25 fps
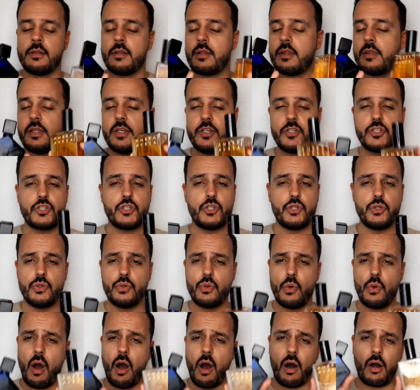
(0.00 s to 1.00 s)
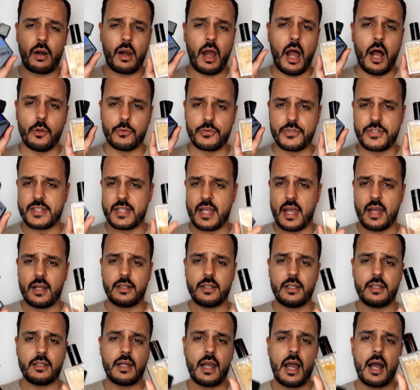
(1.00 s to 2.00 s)
These two are
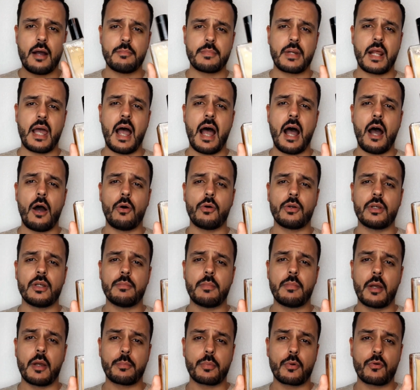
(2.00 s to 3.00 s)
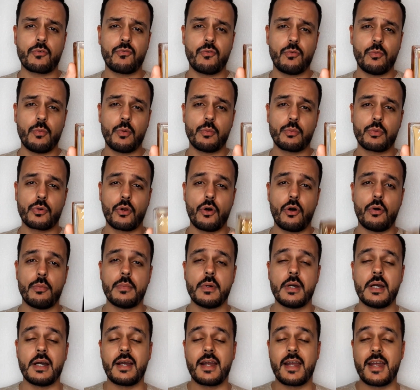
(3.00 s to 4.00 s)
outstanding. Ambra Aurea by Profumum
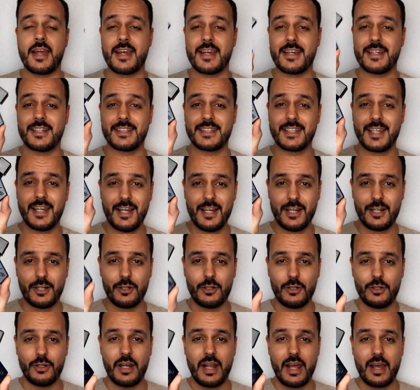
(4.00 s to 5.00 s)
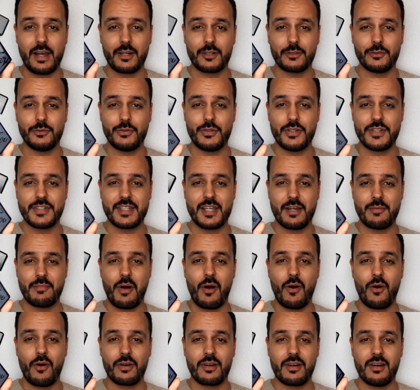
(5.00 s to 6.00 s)
Roma and L'air du Désert
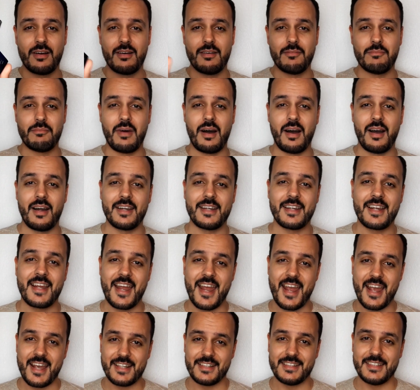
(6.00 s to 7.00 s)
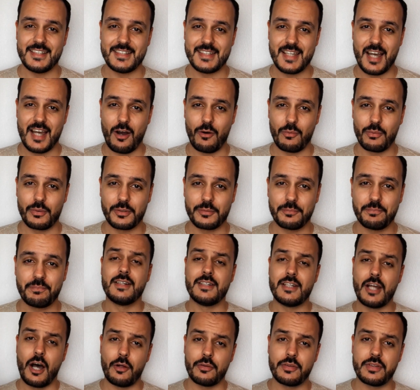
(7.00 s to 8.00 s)
Marocain by Indult Tihota.
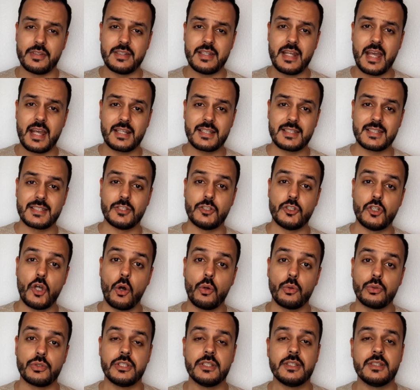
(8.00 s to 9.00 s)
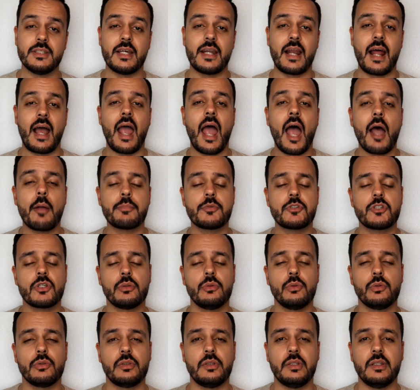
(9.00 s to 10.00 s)
Now the next note that I
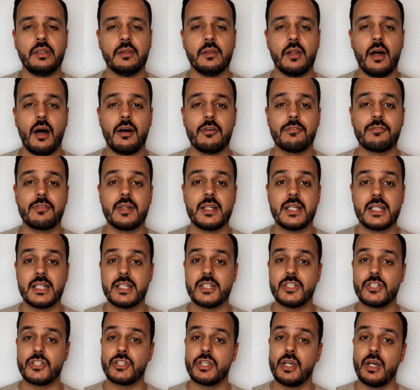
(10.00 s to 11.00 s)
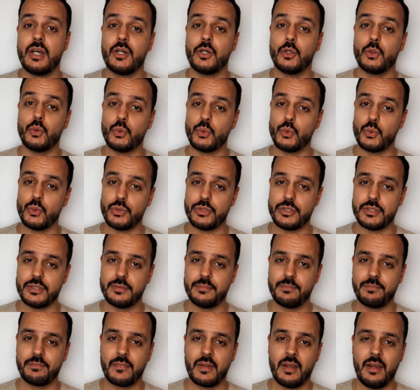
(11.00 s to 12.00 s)
absolutely love is oud,
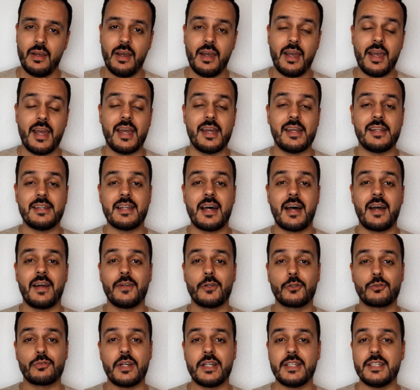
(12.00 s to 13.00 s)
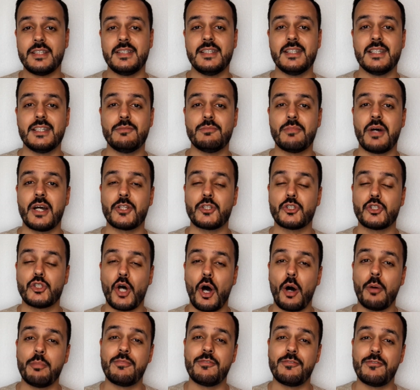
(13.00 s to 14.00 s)
and I already did my
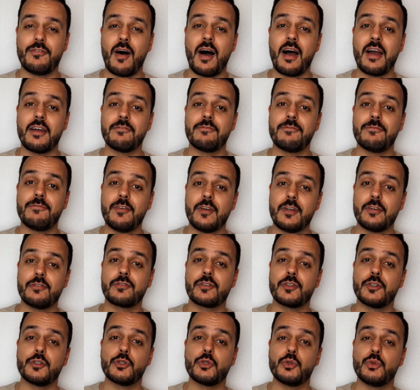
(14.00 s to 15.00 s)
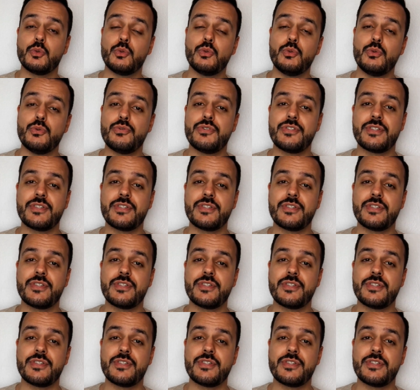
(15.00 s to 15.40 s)
top 5 favorite oud